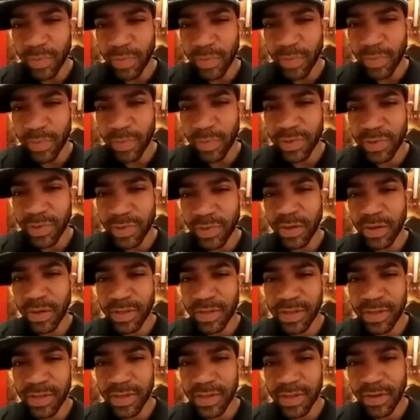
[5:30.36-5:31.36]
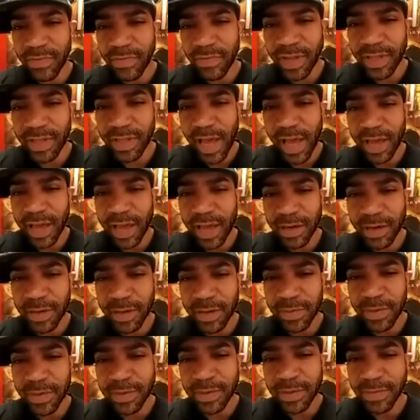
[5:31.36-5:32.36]
Hill and stuff like that, you know
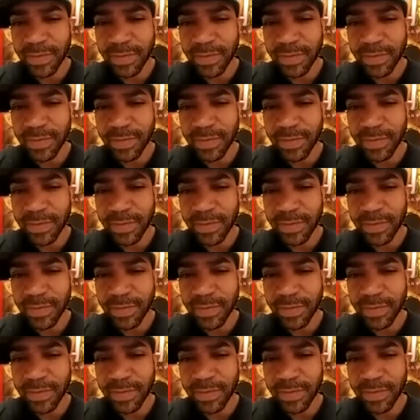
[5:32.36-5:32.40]
what I mean?